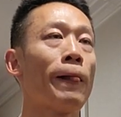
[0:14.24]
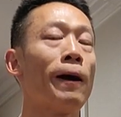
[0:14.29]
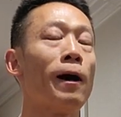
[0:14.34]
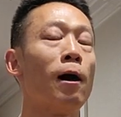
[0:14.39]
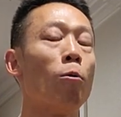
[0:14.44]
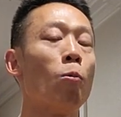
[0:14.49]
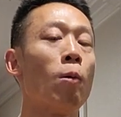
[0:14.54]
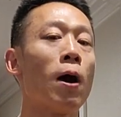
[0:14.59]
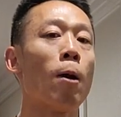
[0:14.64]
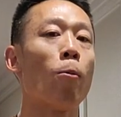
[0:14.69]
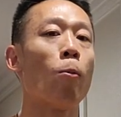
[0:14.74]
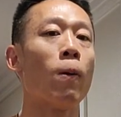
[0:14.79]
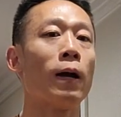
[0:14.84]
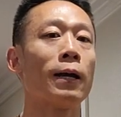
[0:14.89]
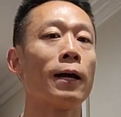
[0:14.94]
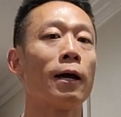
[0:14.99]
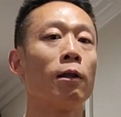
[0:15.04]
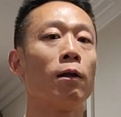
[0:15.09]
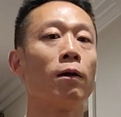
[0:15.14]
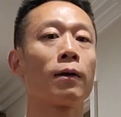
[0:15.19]
uh, when, when
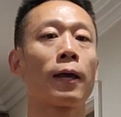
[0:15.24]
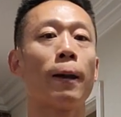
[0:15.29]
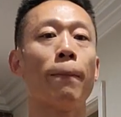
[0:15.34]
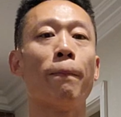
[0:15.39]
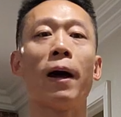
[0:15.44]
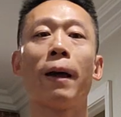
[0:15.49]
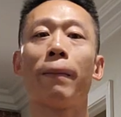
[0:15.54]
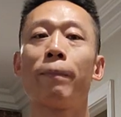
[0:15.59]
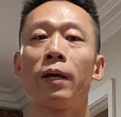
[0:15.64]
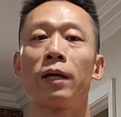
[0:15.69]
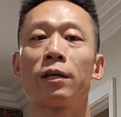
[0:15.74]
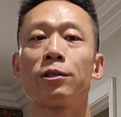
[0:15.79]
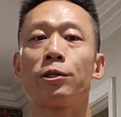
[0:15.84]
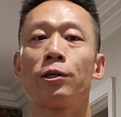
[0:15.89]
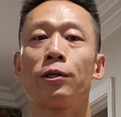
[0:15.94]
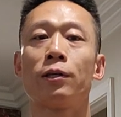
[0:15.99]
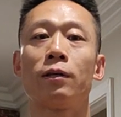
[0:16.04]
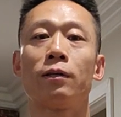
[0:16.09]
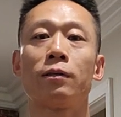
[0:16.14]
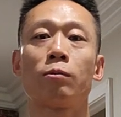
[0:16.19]
I look at my
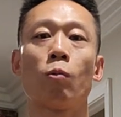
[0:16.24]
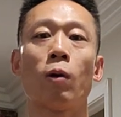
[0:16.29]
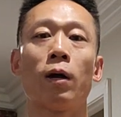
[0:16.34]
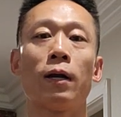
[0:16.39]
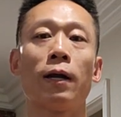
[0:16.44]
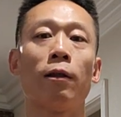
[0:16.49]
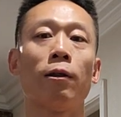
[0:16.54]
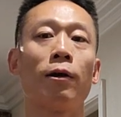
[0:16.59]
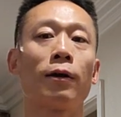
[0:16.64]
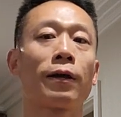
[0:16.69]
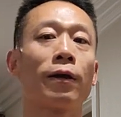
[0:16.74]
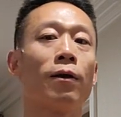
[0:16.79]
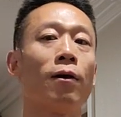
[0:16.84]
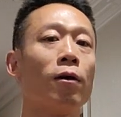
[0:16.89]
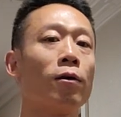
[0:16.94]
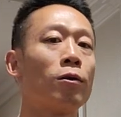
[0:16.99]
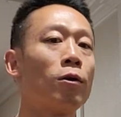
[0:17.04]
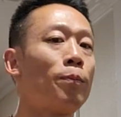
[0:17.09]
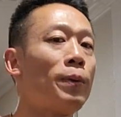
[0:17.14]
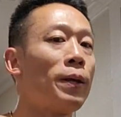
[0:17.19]
pictures, when I look at
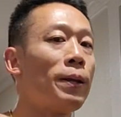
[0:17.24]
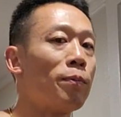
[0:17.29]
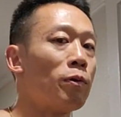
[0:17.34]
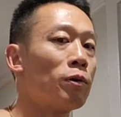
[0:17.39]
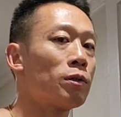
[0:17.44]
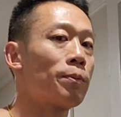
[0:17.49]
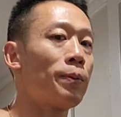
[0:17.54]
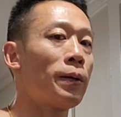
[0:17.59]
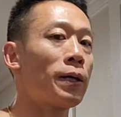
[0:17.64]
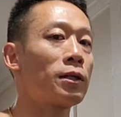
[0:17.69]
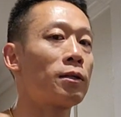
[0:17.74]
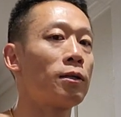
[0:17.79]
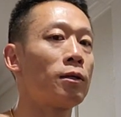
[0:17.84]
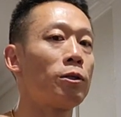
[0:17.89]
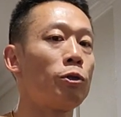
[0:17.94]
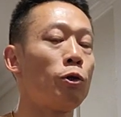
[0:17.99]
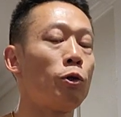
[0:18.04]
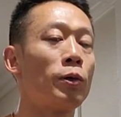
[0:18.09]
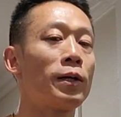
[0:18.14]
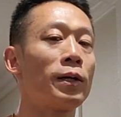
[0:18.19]
other people's
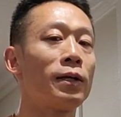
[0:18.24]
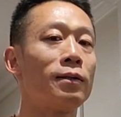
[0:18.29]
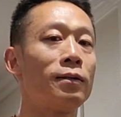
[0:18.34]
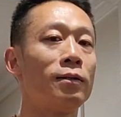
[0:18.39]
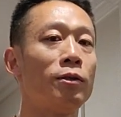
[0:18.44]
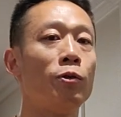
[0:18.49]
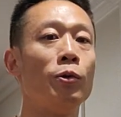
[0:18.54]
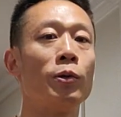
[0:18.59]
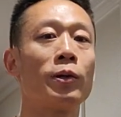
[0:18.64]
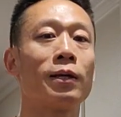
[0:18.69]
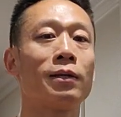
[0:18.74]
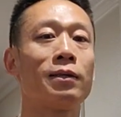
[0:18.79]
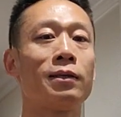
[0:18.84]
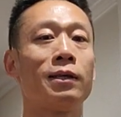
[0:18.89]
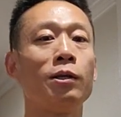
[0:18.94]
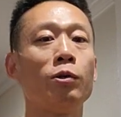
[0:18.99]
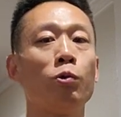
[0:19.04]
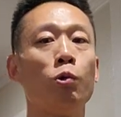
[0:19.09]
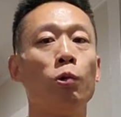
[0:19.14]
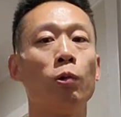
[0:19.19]
pictures, you could you could
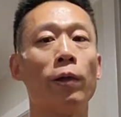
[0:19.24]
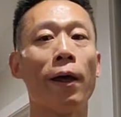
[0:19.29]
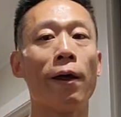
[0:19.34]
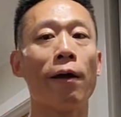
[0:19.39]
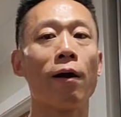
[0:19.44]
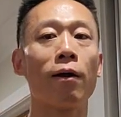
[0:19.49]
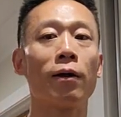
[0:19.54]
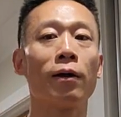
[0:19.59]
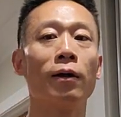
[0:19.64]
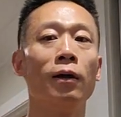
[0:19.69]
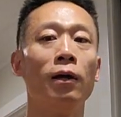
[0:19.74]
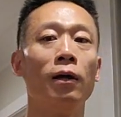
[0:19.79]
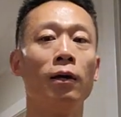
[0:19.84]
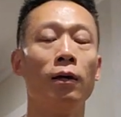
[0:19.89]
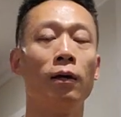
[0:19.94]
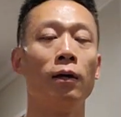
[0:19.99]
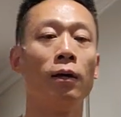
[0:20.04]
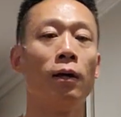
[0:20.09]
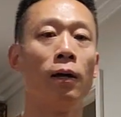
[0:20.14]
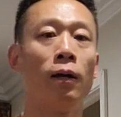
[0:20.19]
see who they are
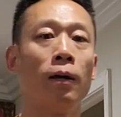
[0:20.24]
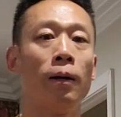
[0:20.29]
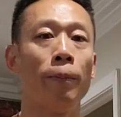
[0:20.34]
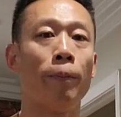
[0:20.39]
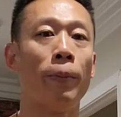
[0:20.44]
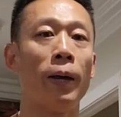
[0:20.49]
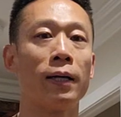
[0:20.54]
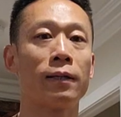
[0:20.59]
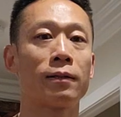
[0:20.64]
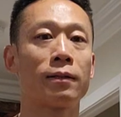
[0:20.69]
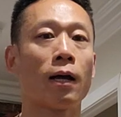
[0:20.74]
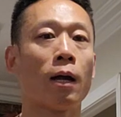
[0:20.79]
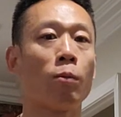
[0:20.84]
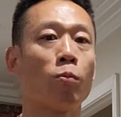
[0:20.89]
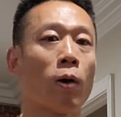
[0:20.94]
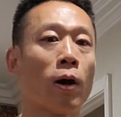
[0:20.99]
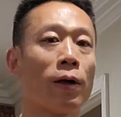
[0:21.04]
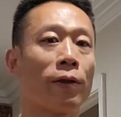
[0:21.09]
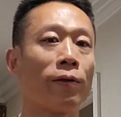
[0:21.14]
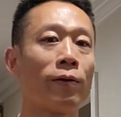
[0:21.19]
based on
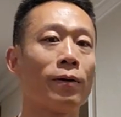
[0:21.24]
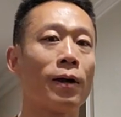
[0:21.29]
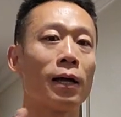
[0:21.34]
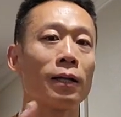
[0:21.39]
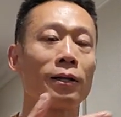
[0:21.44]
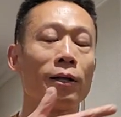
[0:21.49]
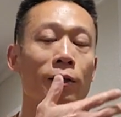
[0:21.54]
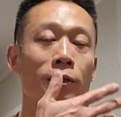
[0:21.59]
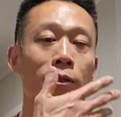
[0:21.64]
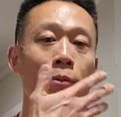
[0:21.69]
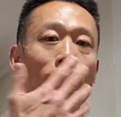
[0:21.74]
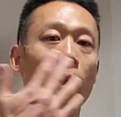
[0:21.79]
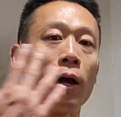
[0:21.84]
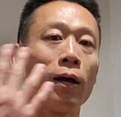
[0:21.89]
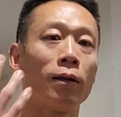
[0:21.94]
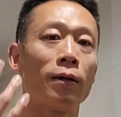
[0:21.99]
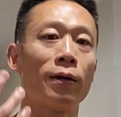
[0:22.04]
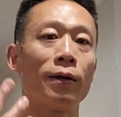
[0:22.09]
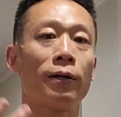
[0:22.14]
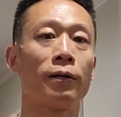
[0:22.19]
whether or not they're
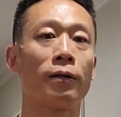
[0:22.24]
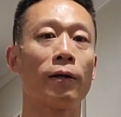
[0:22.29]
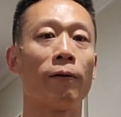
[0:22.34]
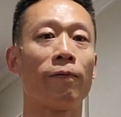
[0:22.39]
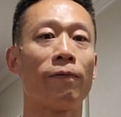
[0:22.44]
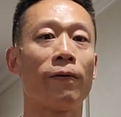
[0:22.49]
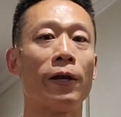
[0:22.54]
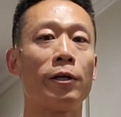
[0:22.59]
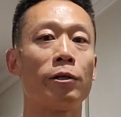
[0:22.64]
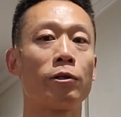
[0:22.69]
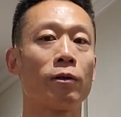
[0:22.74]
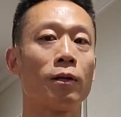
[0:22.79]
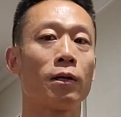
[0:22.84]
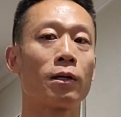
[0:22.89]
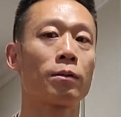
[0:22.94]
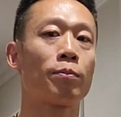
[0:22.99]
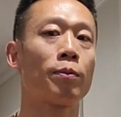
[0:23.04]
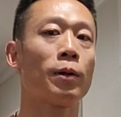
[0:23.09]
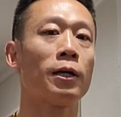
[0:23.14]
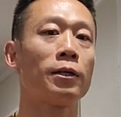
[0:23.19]
smiling, their facial
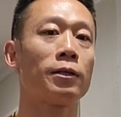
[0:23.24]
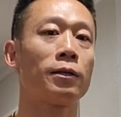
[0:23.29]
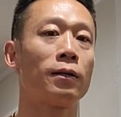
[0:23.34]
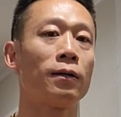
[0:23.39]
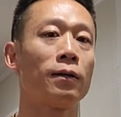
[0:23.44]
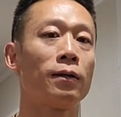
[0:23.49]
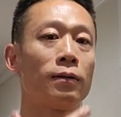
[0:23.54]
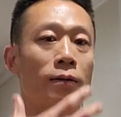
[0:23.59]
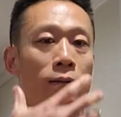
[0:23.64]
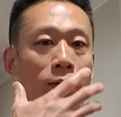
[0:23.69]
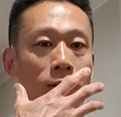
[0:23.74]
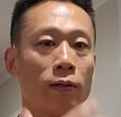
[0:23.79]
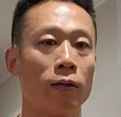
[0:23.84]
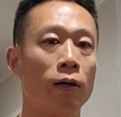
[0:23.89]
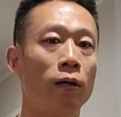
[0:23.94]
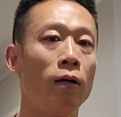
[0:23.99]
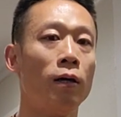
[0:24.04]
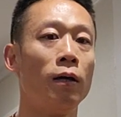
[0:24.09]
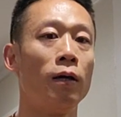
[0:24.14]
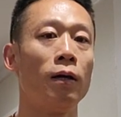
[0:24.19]
expressions,
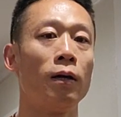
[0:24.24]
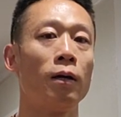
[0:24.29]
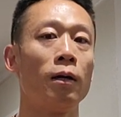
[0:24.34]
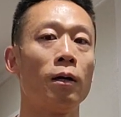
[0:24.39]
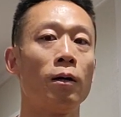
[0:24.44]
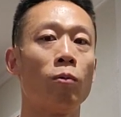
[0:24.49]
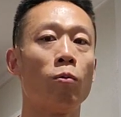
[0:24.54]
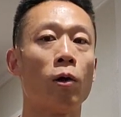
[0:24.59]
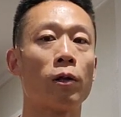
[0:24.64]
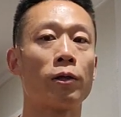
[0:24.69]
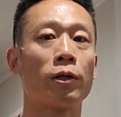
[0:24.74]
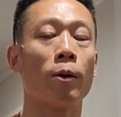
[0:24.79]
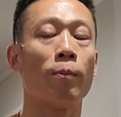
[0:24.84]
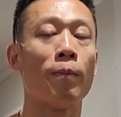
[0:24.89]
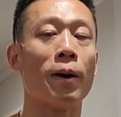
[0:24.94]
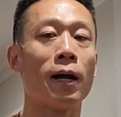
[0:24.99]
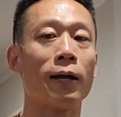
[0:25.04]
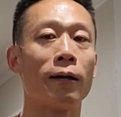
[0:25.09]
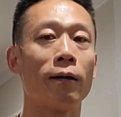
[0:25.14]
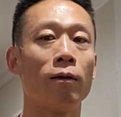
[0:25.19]
what their
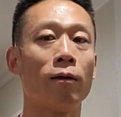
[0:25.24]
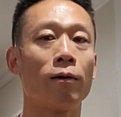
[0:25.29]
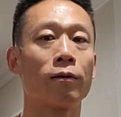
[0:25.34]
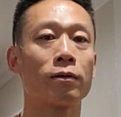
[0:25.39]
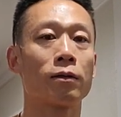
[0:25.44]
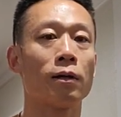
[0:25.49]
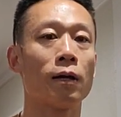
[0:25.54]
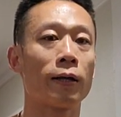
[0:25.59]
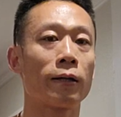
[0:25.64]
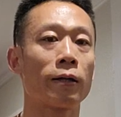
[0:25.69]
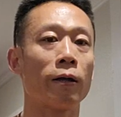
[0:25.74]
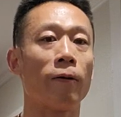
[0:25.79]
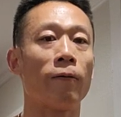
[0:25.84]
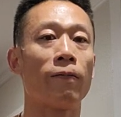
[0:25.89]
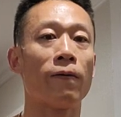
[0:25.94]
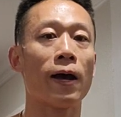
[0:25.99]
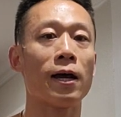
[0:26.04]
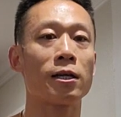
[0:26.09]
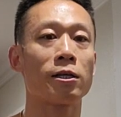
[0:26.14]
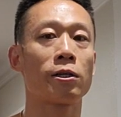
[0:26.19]
body looks like, their
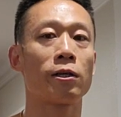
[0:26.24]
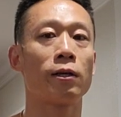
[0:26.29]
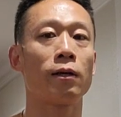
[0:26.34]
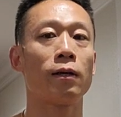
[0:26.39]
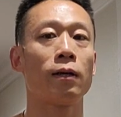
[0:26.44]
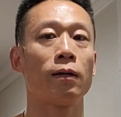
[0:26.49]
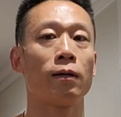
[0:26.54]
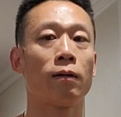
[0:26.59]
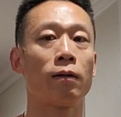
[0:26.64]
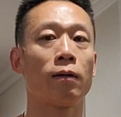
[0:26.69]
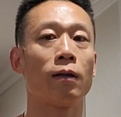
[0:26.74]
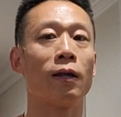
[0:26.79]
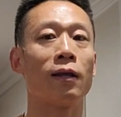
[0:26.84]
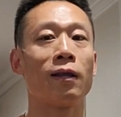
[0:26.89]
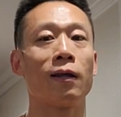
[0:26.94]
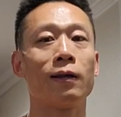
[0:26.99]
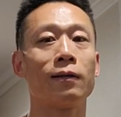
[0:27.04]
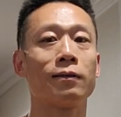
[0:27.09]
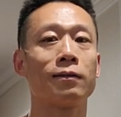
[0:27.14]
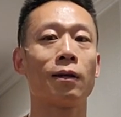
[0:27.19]
fashion, the
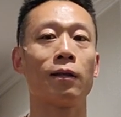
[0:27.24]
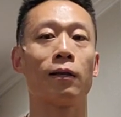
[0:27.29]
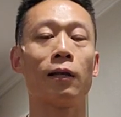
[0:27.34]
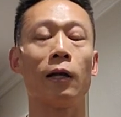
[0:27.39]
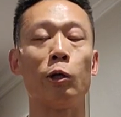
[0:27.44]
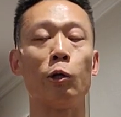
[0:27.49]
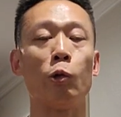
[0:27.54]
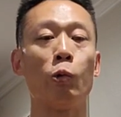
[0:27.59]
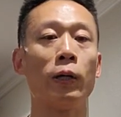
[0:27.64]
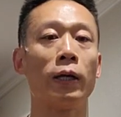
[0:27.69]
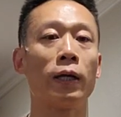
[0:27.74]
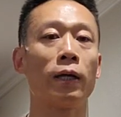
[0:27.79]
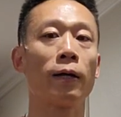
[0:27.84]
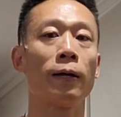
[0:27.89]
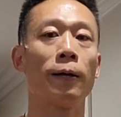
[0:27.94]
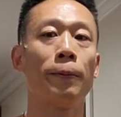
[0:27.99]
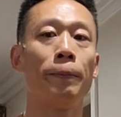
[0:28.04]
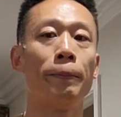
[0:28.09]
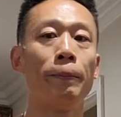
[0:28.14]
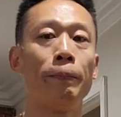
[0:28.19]
things that they're doing.